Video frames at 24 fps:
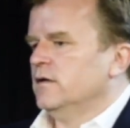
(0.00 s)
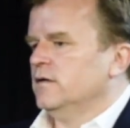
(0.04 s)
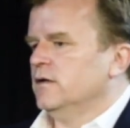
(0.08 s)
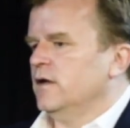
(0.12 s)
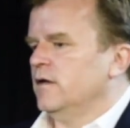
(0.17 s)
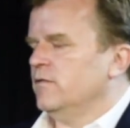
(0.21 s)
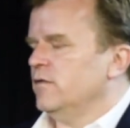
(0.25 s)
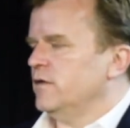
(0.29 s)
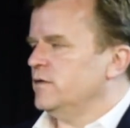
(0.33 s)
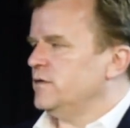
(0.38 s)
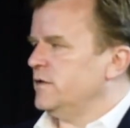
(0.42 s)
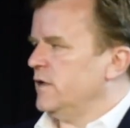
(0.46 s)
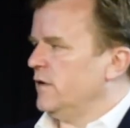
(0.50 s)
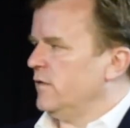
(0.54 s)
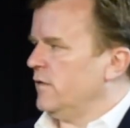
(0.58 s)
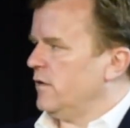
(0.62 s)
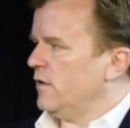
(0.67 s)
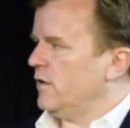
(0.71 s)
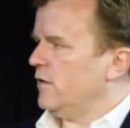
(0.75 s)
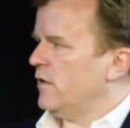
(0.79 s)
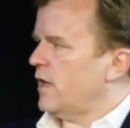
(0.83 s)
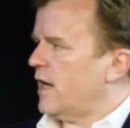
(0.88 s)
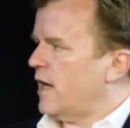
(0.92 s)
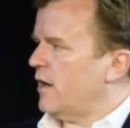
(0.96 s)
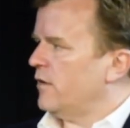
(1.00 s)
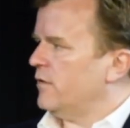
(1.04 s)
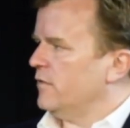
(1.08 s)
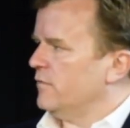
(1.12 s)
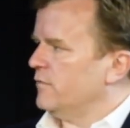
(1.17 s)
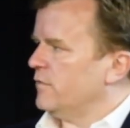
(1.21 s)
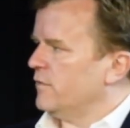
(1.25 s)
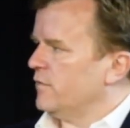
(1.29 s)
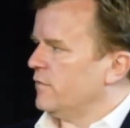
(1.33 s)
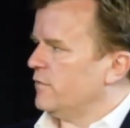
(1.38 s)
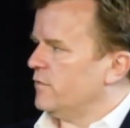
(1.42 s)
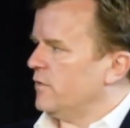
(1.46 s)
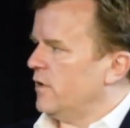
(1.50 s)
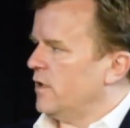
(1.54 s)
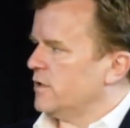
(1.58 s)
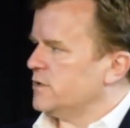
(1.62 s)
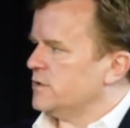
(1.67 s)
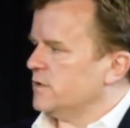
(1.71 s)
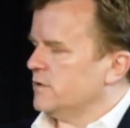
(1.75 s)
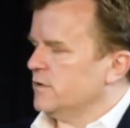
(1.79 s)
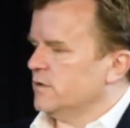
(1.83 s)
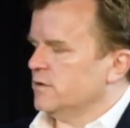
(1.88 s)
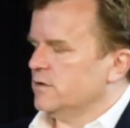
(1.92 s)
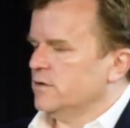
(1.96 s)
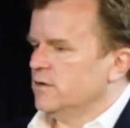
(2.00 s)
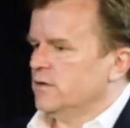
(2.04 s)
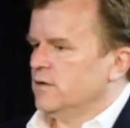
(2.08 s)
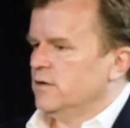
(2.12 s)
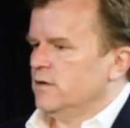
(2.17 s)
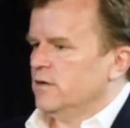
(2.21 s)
leveraging their cloud infrastructure